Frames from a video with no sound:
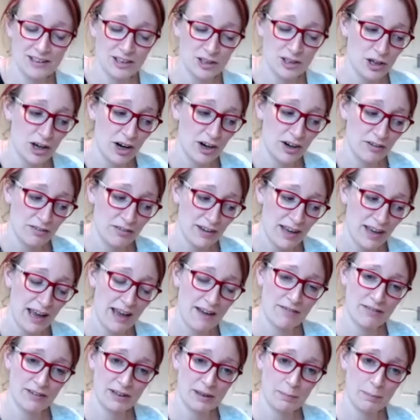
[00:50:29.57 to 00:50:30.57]
Do you kind of
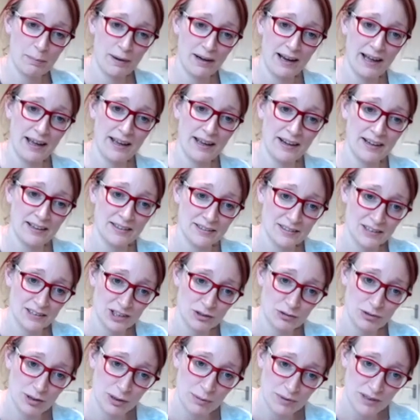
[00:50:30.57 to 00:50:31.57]
carefully plan it and
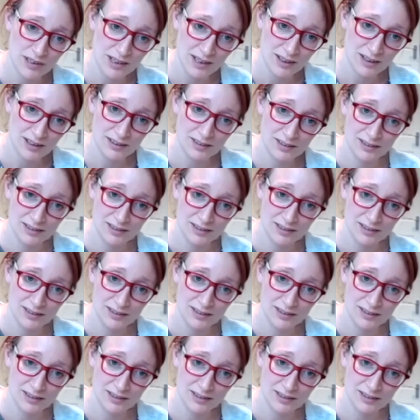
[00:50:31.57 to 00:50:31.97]
script it?